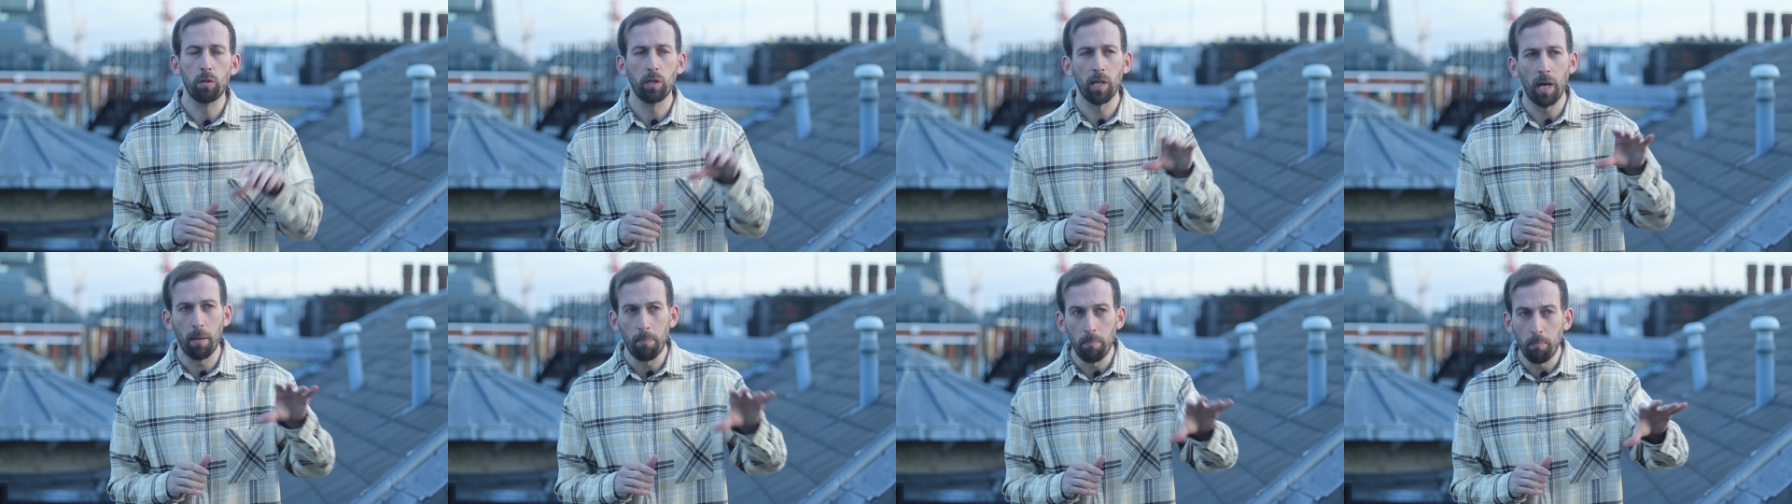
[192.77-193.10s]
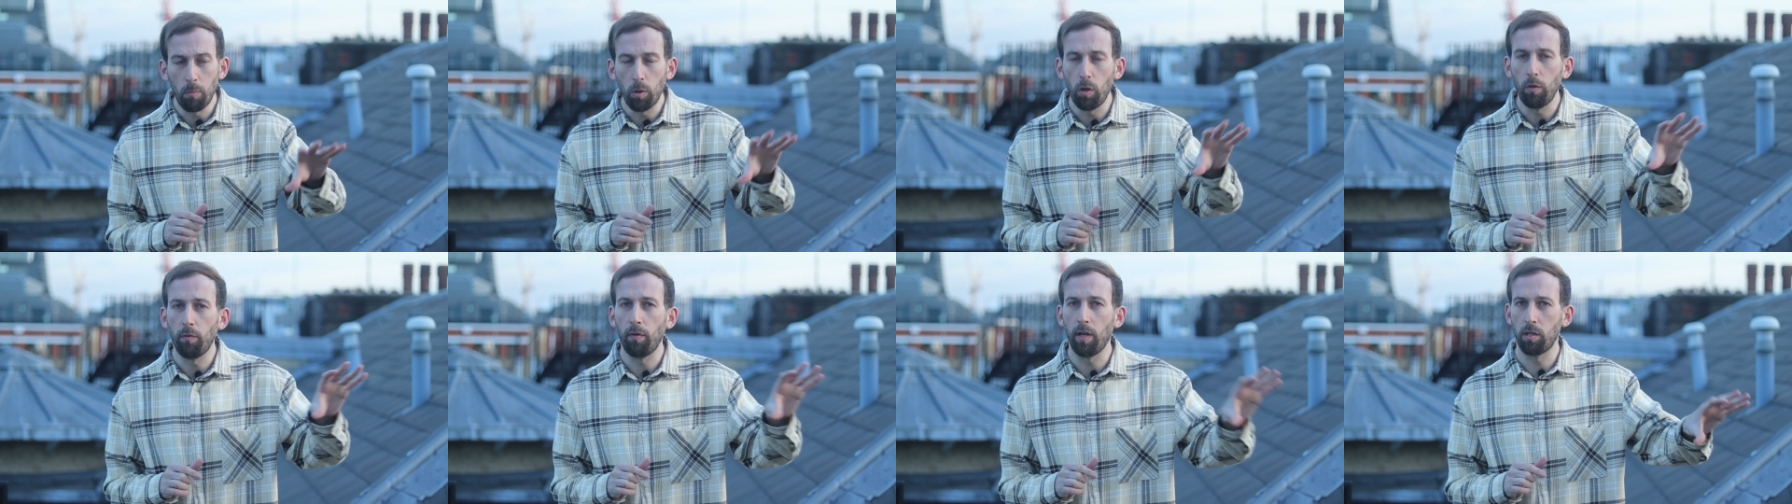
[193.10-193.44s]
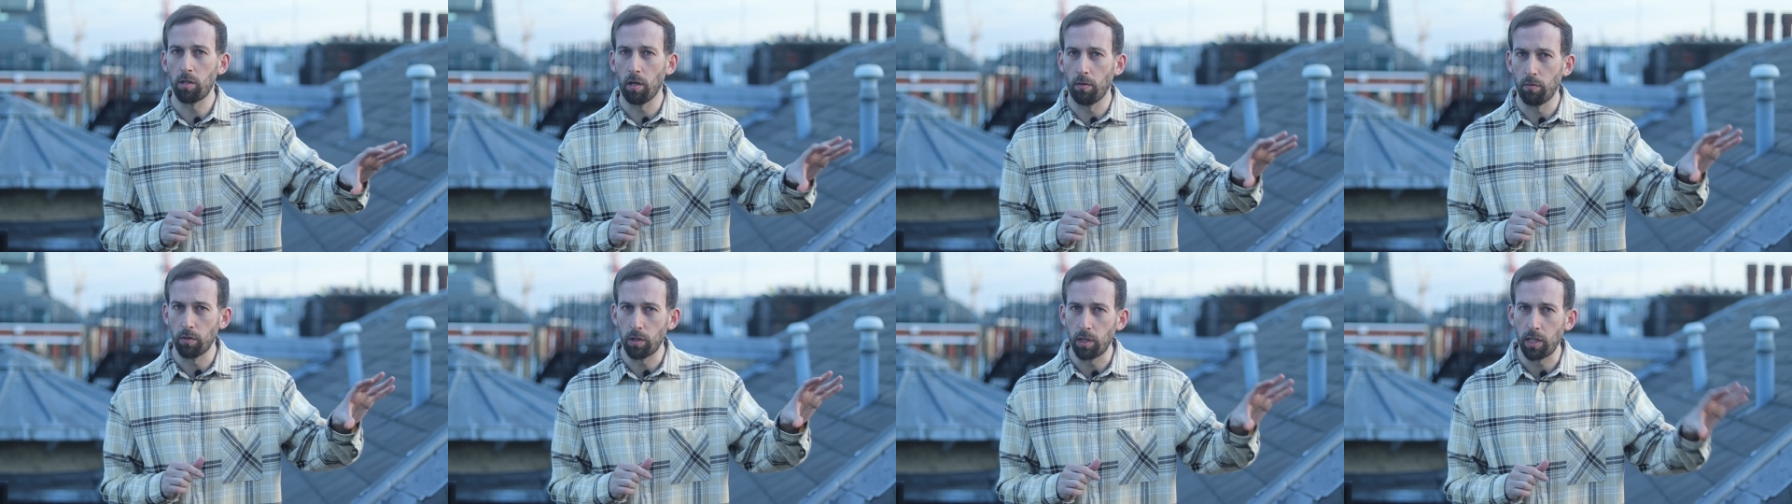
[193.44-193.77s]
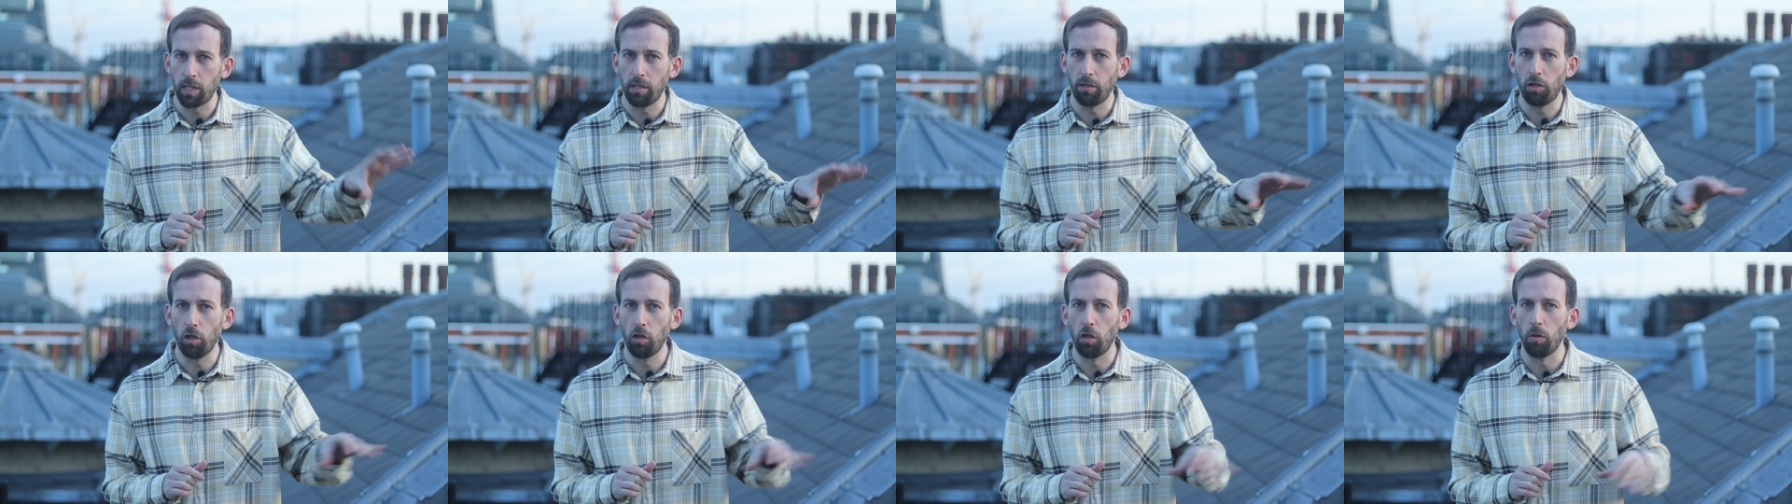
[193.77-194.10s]
Some movies
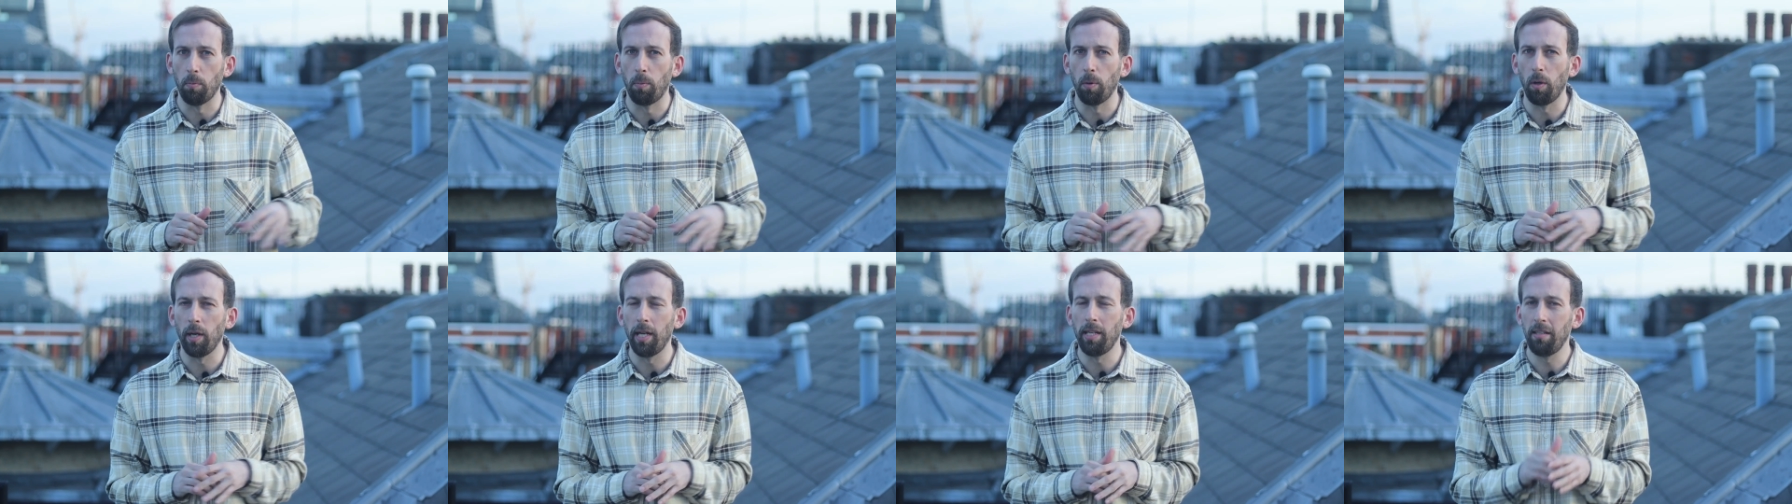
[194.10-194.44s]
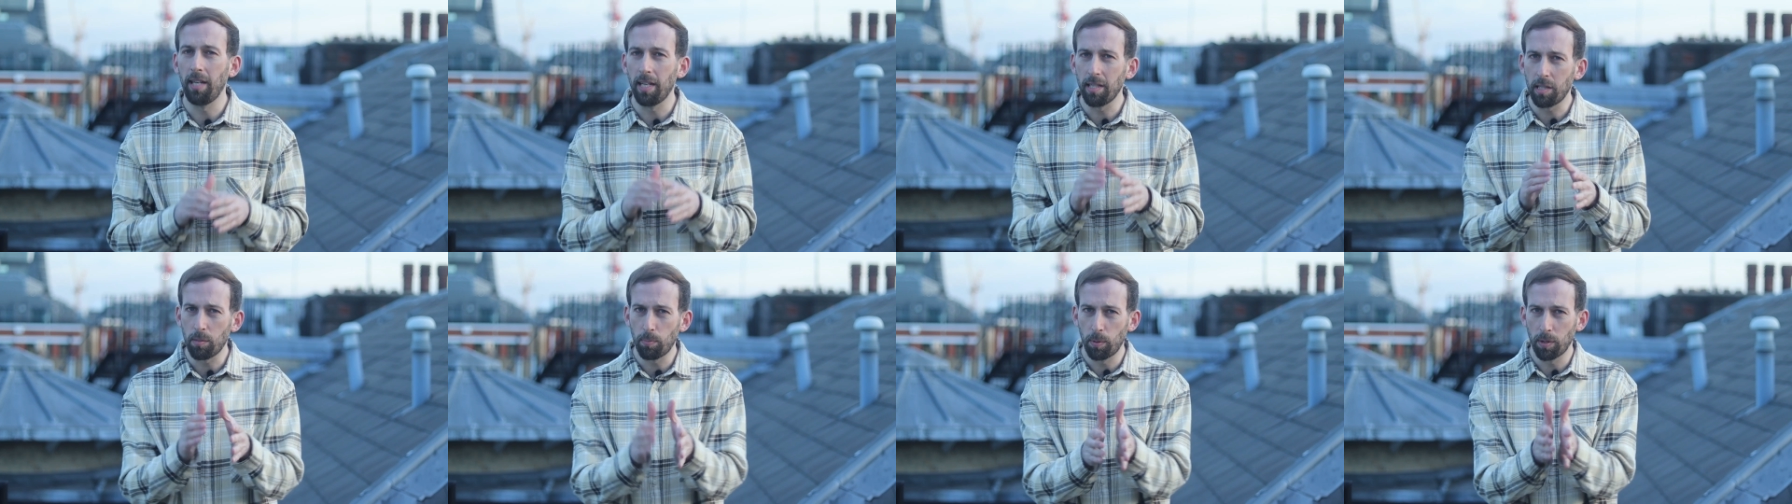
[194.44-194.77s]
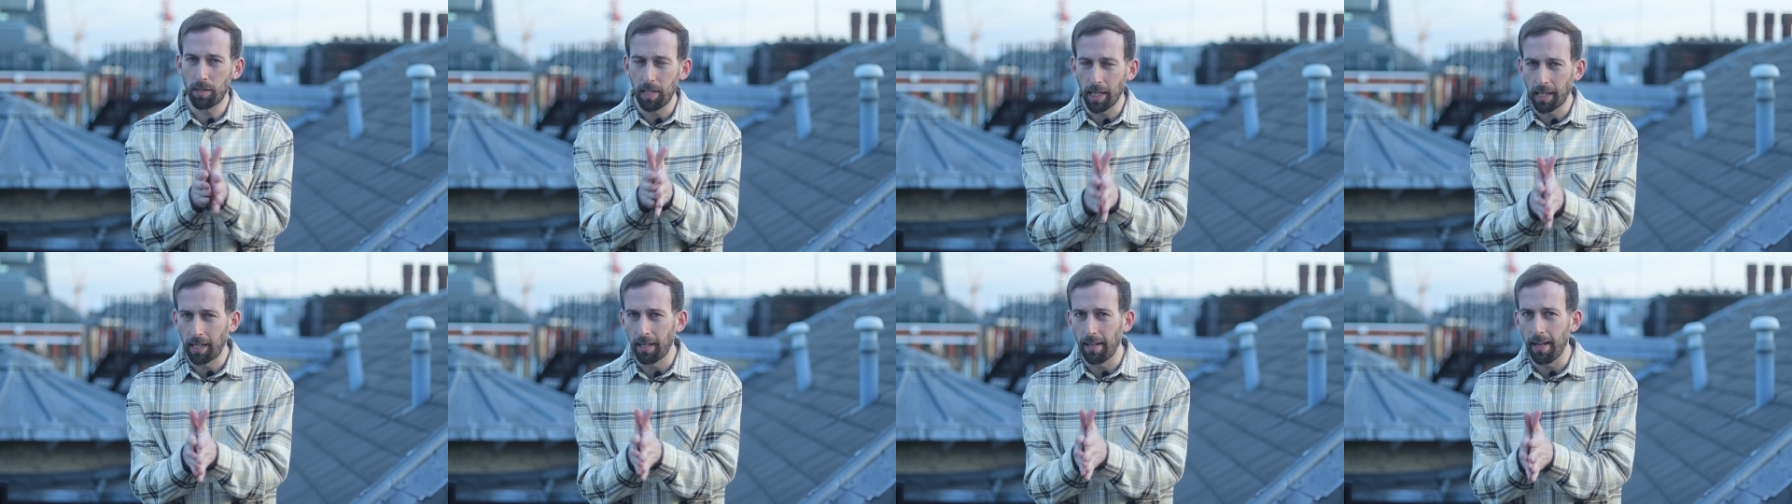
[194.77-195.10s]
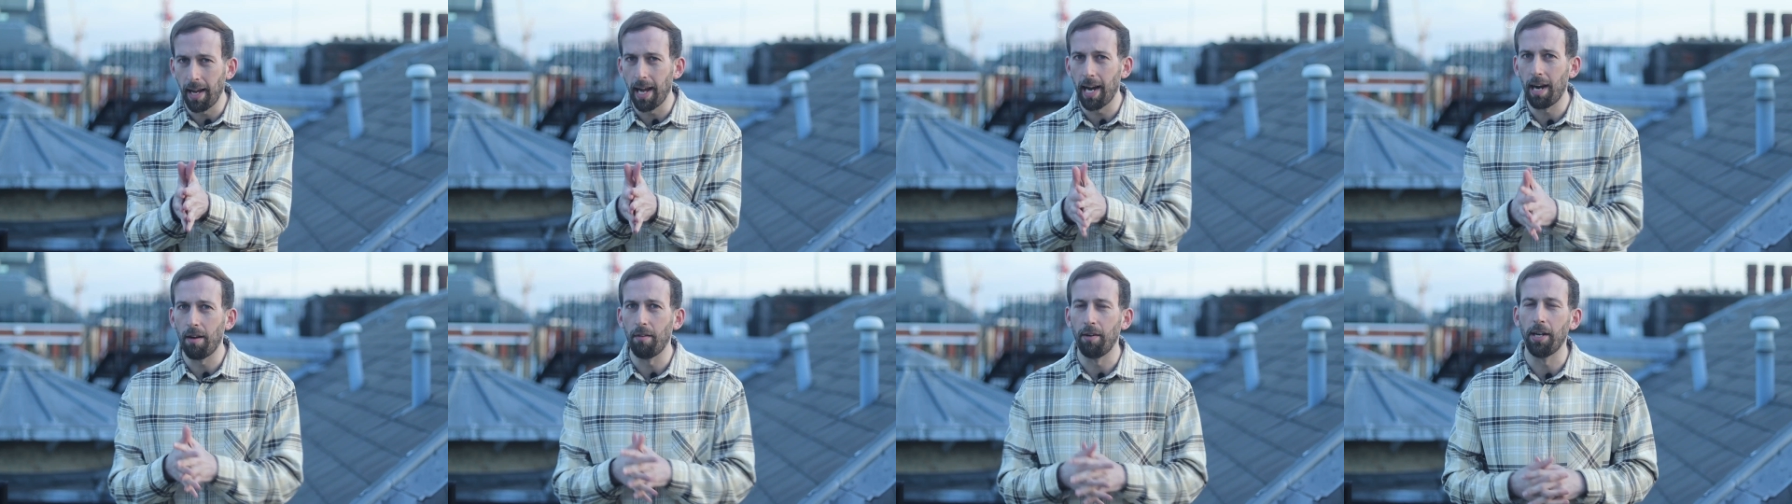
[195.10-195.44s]
obviously do, but in this
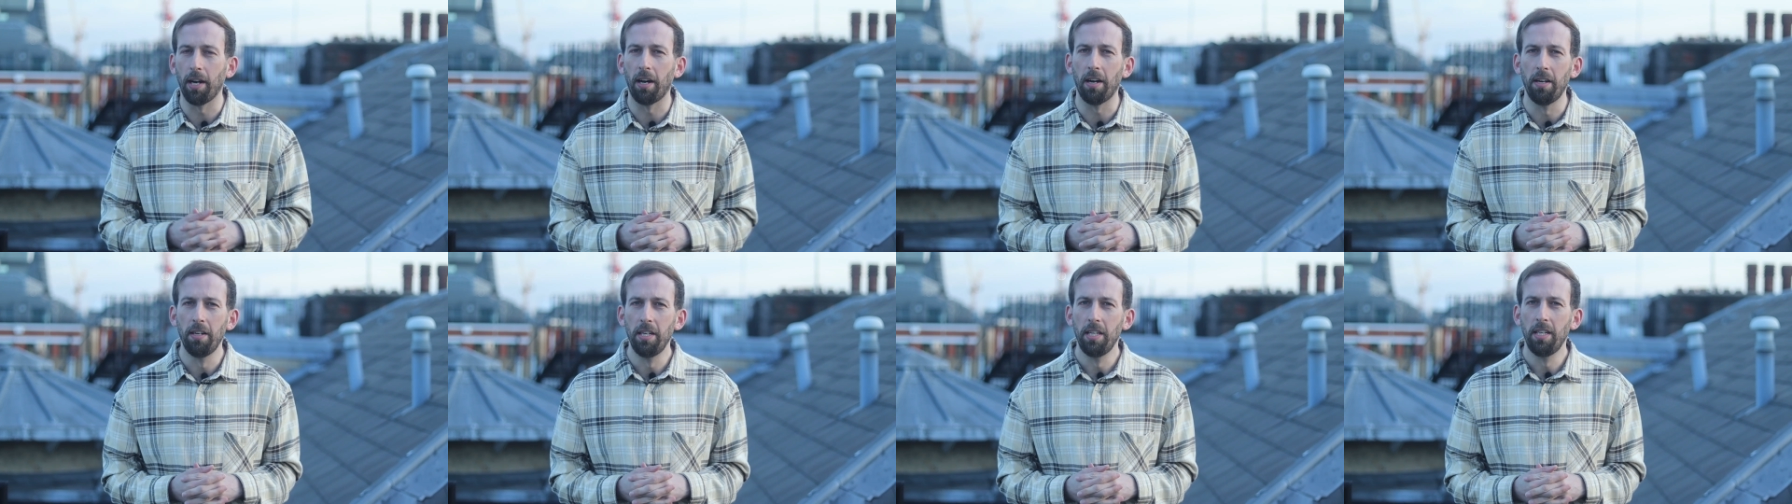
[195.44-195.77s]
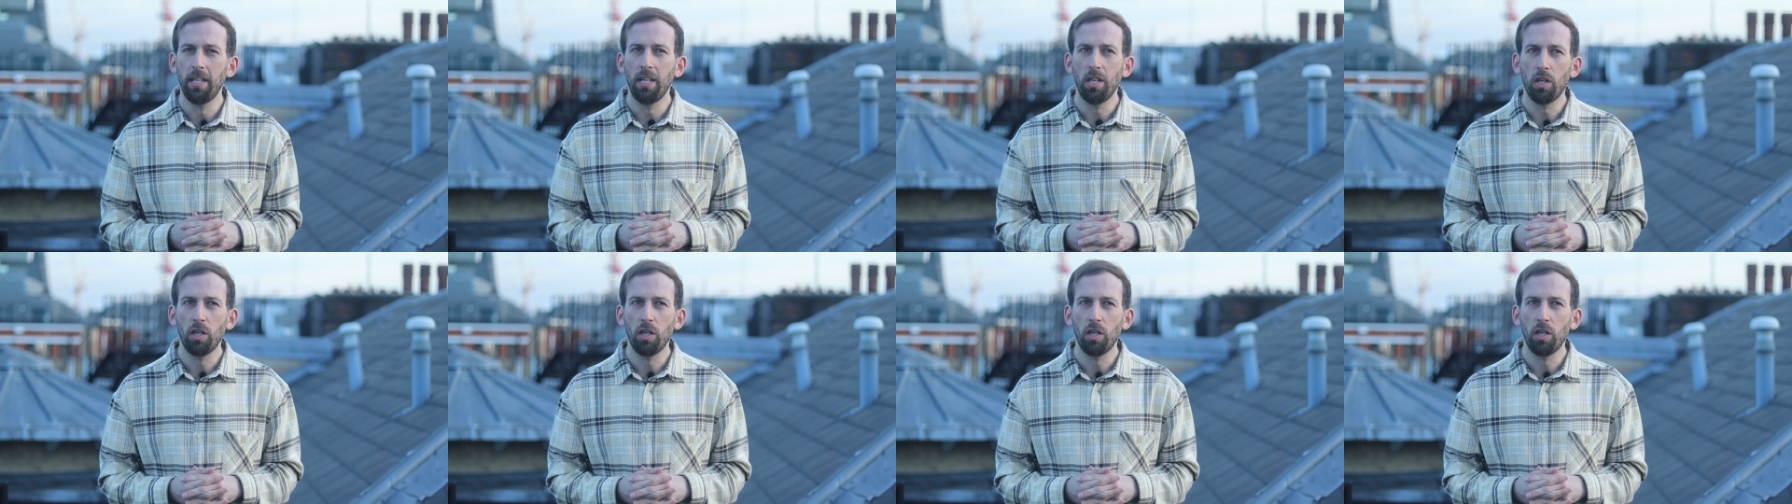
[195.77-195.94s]
particular area,